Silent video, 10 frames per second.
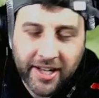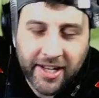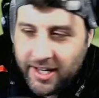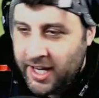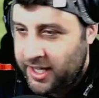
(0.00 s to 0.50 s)

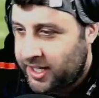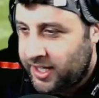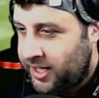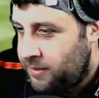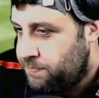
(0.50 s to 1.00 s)
any key.
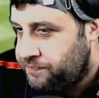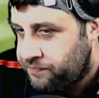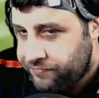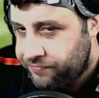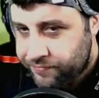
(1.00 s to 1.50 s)

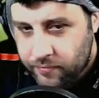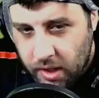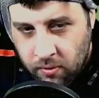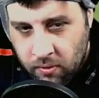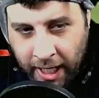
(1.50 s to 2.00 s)

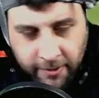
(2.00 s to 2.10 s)
Right.